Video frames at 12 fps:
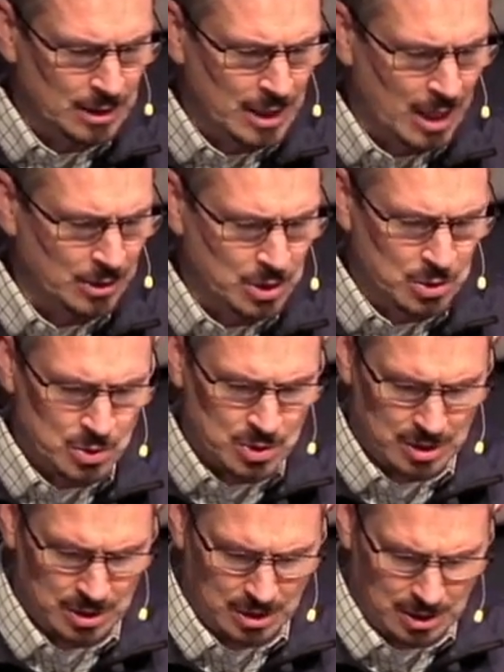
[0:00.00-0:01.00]
now
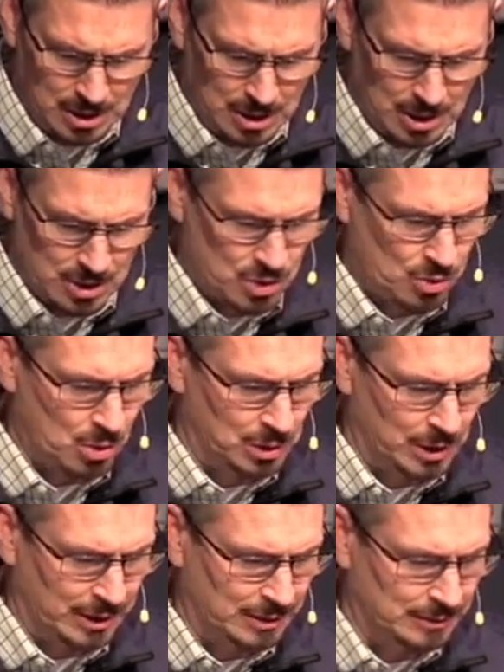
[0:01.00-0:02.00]
used in
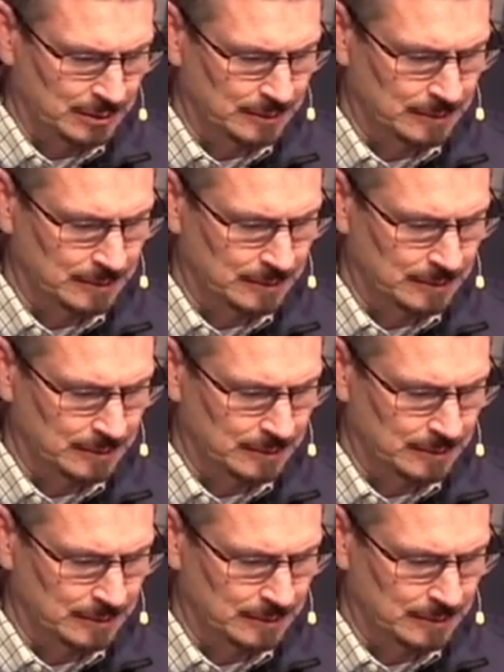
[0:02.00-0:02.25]
scrolling.